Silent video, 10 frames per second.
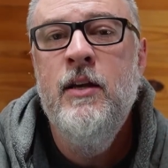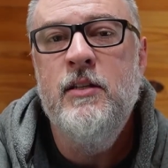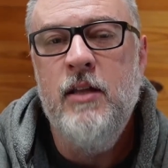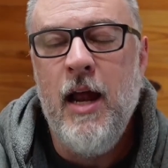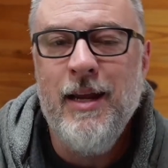
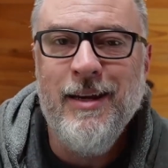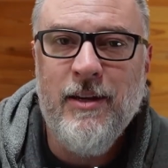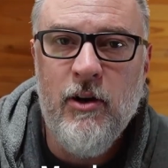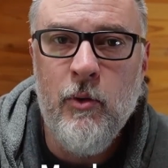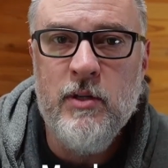so that I could
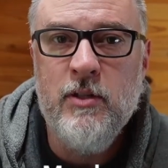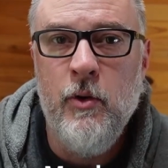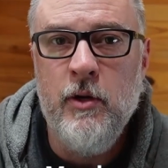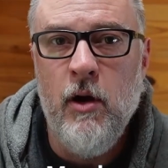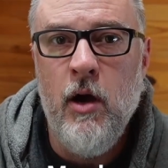hear what's
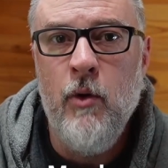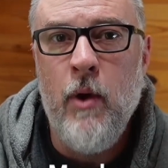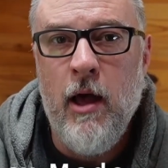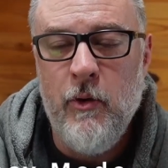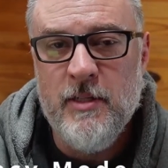going on
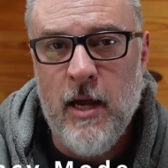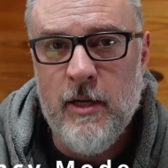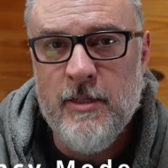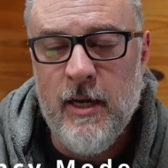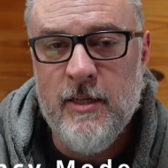while I was
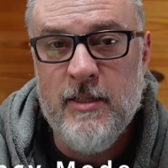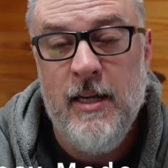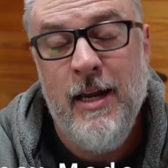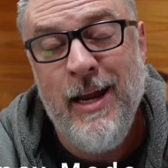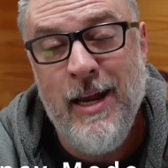down in
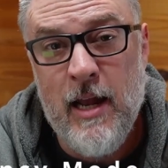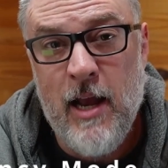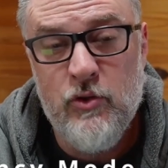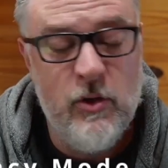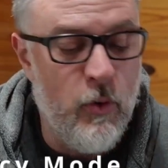Tennessee and
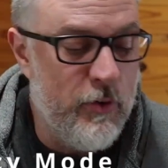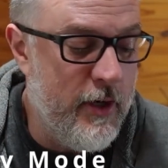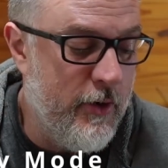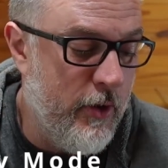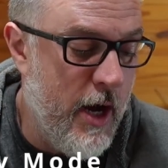actually North
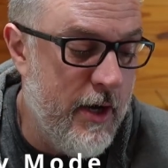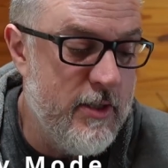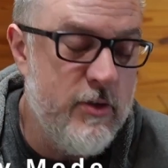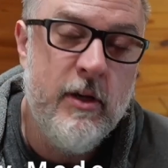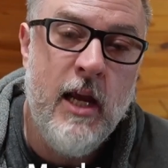
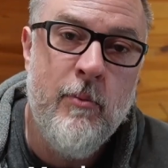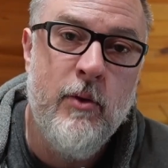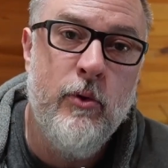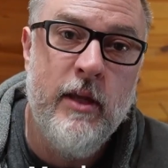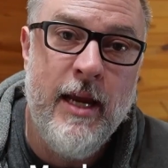Carolina. So it came
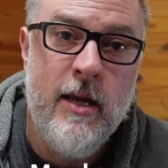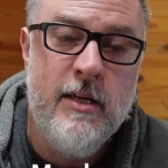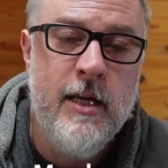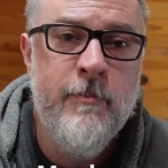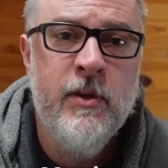in really
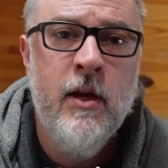handy.